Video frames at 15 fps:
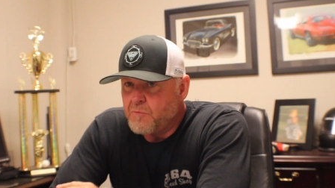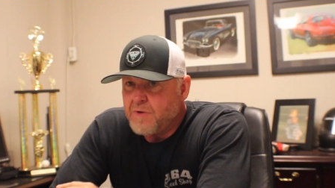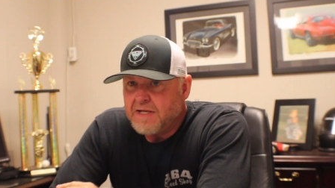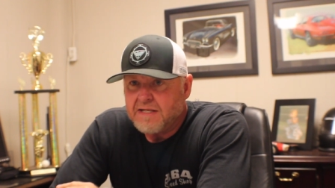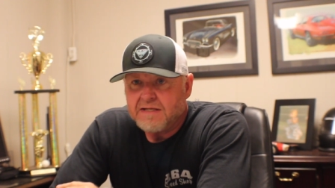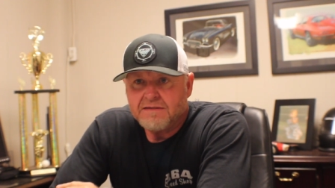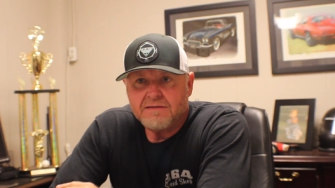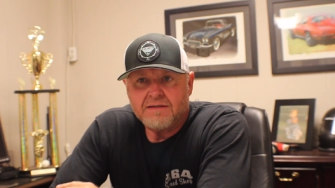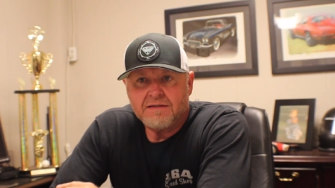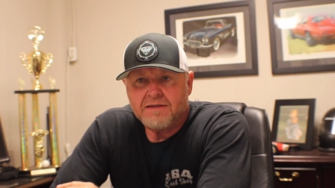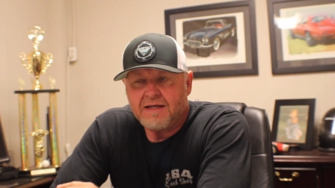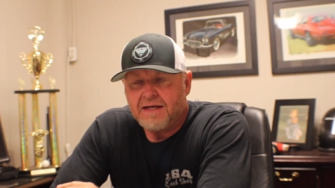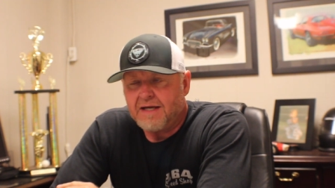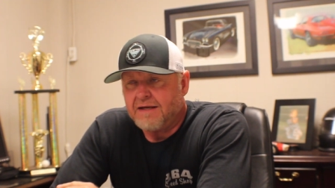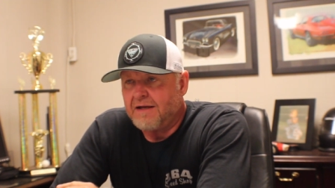winning,
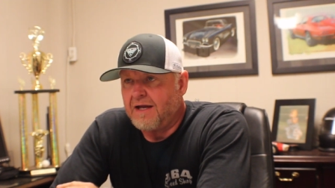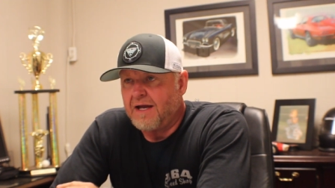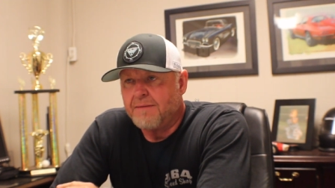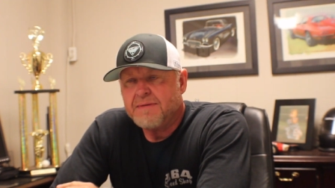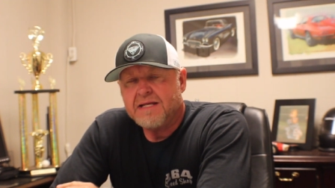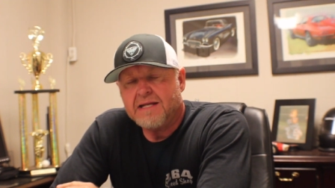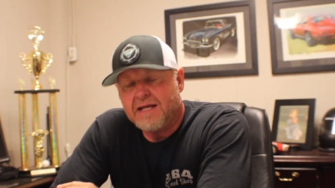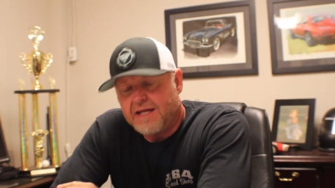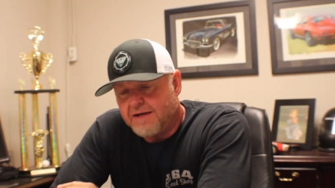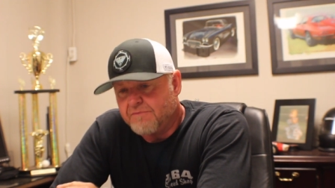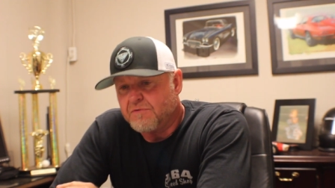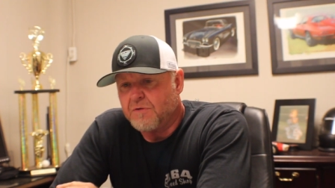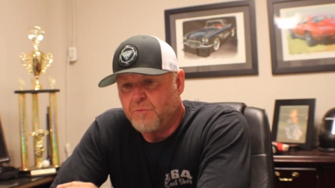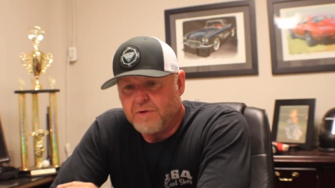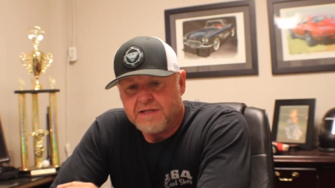I mean,
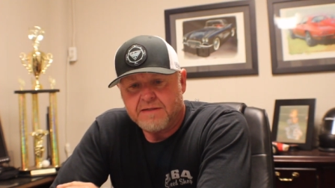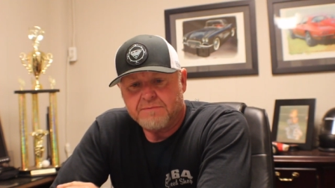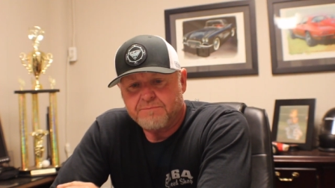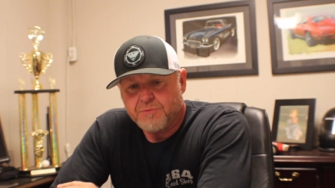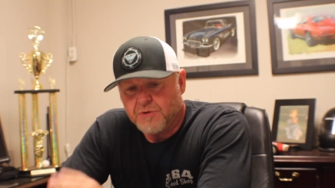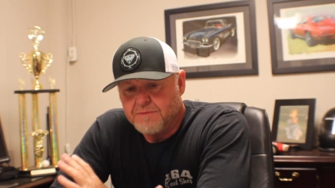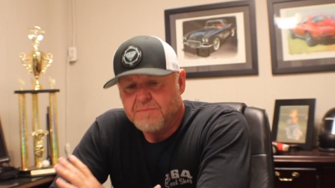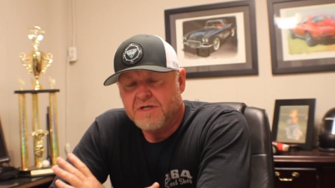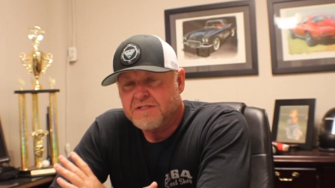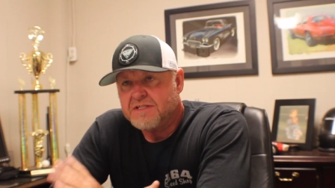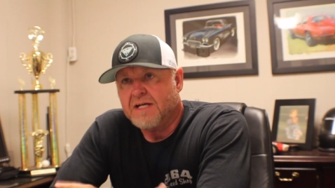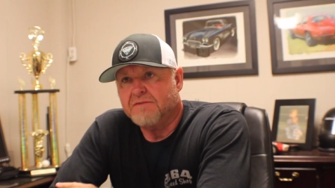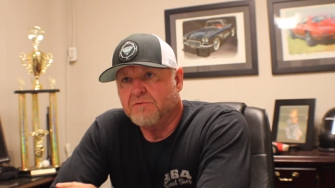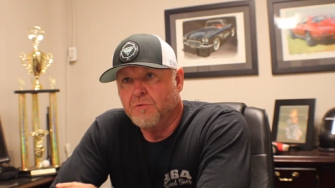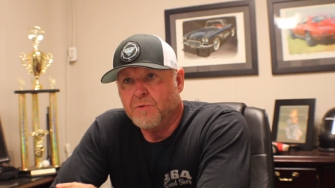every week, pretty much
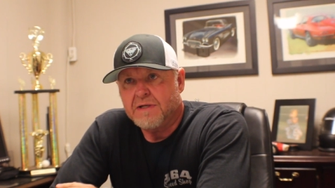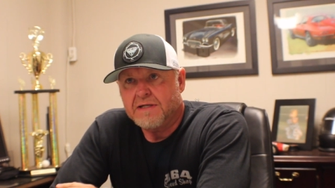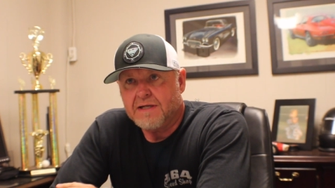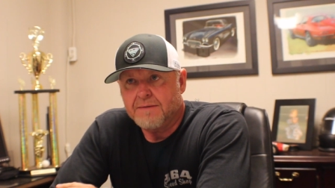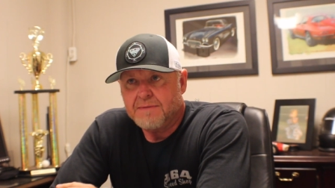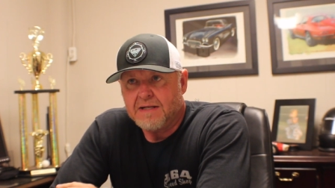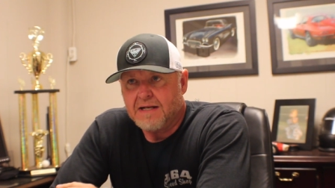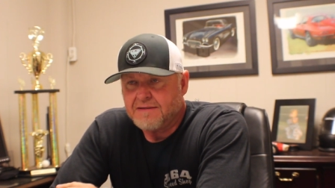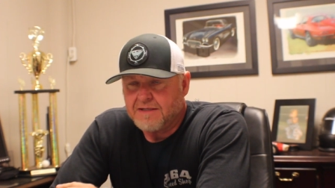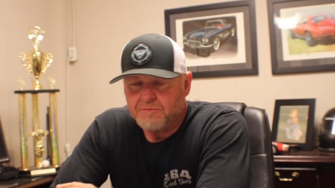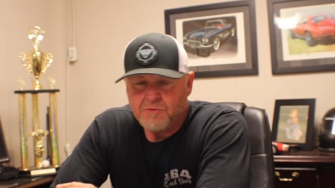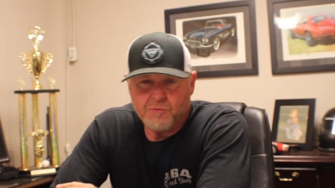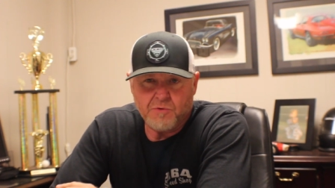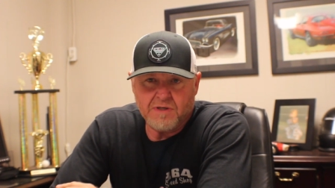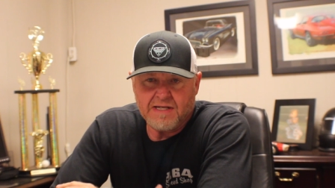every week. I mean, I think
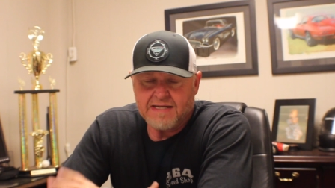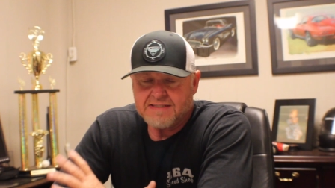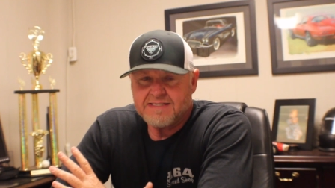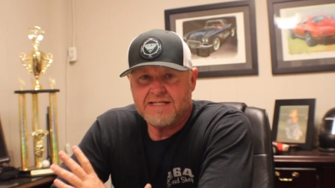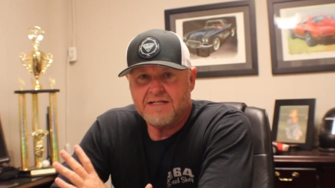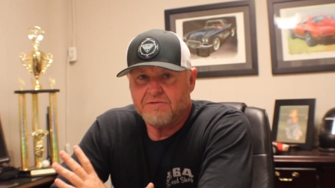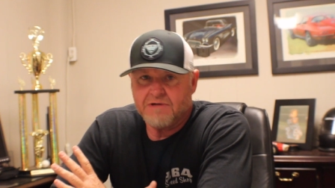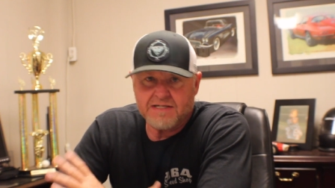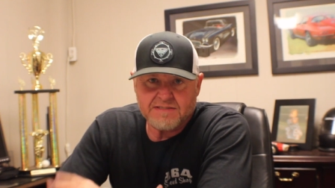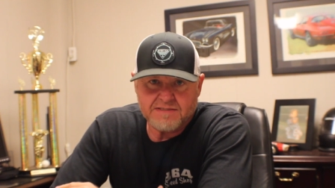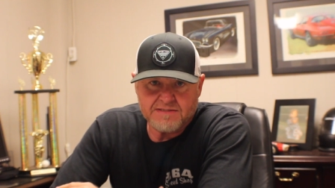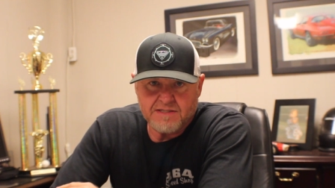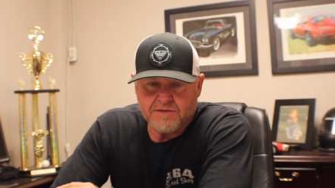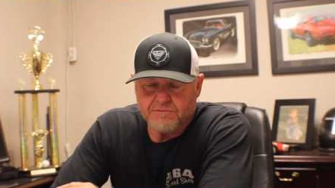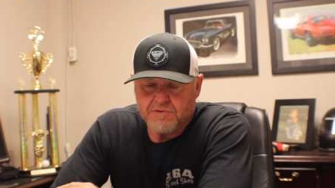we won like 10
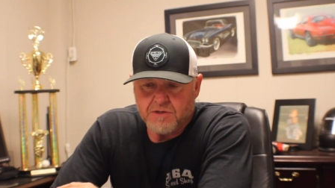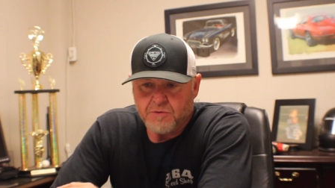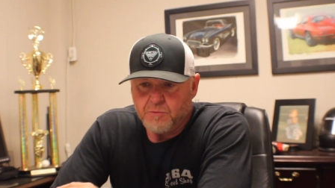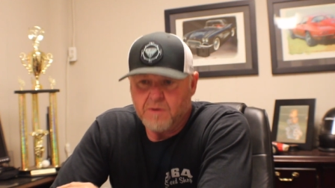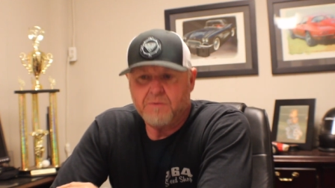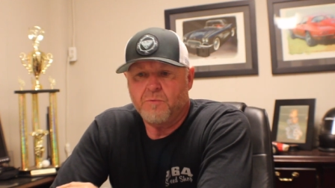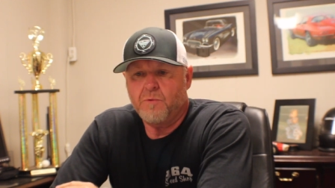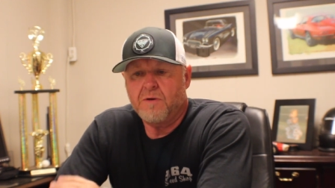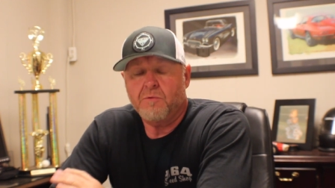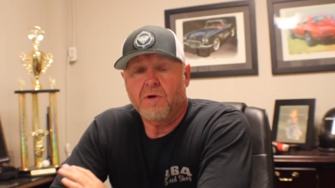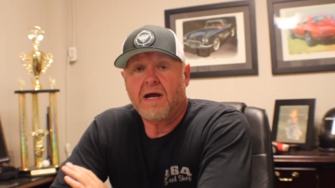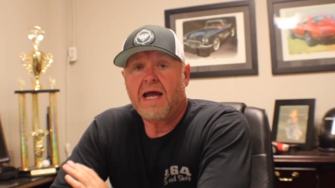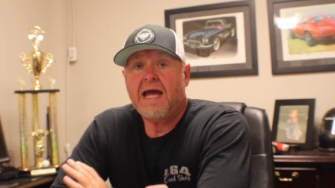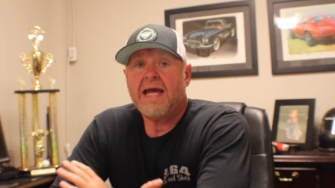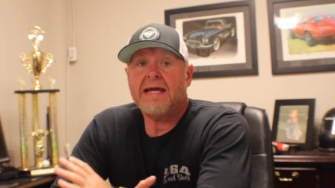races in a row. We were
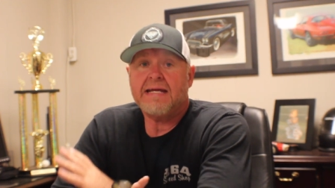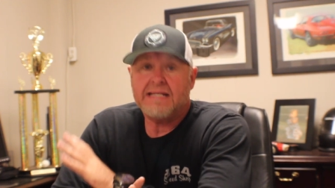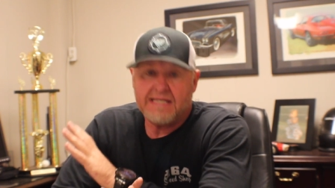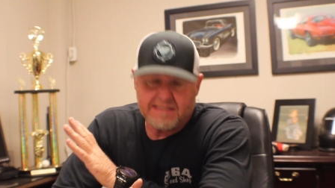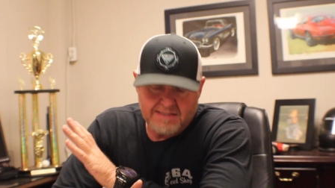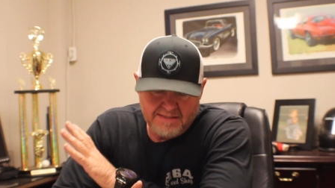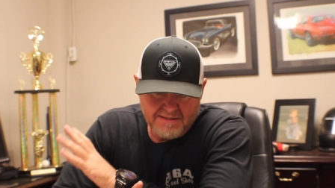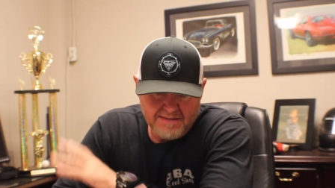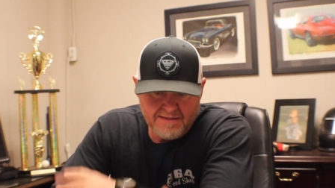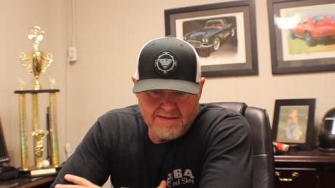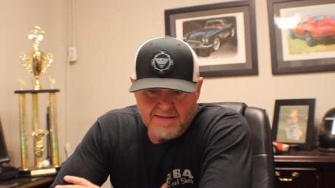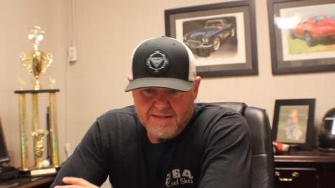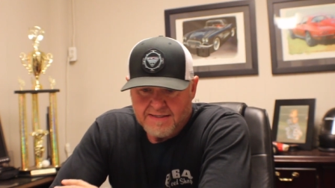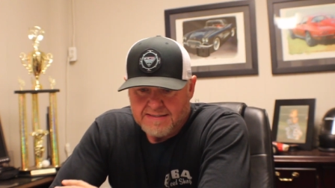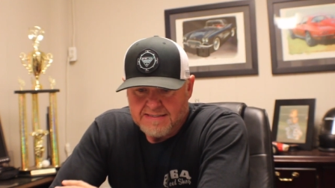hated.
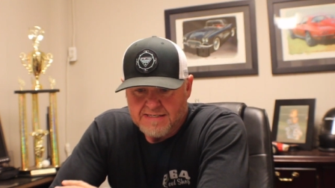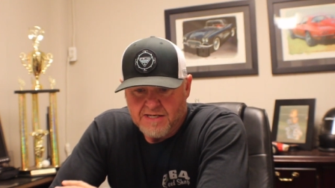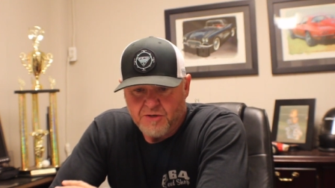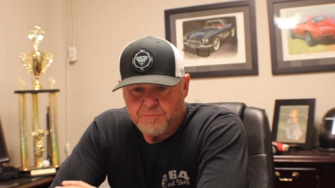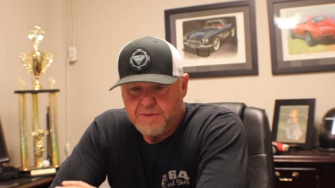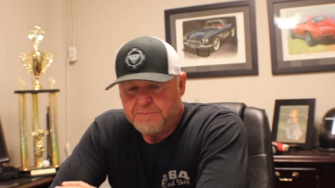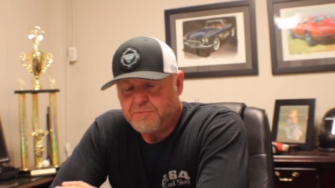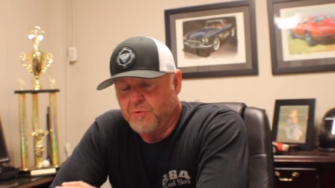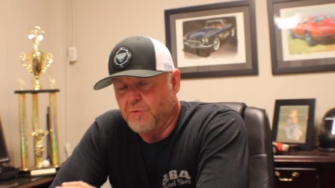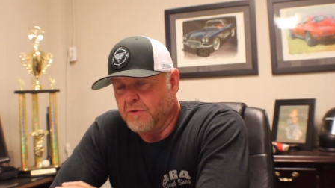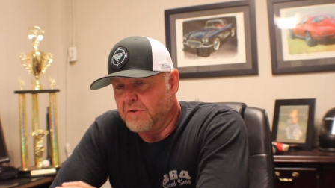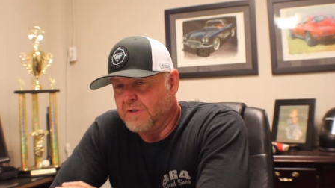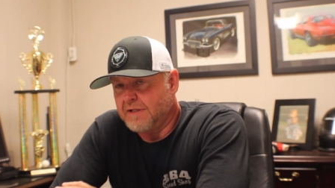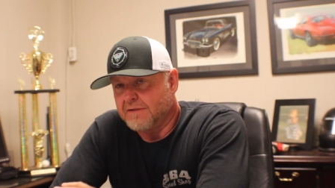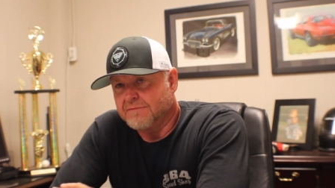You know, people were
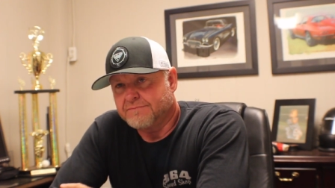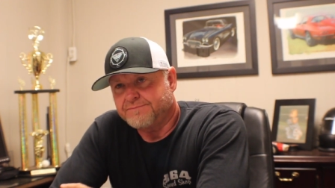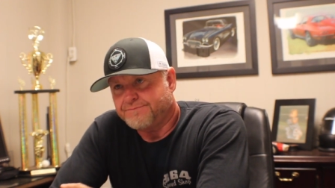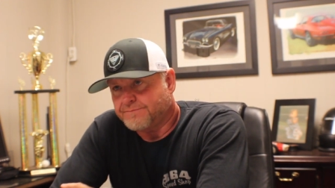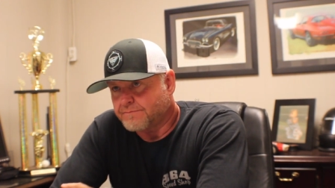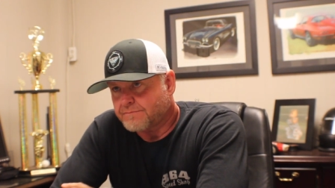looking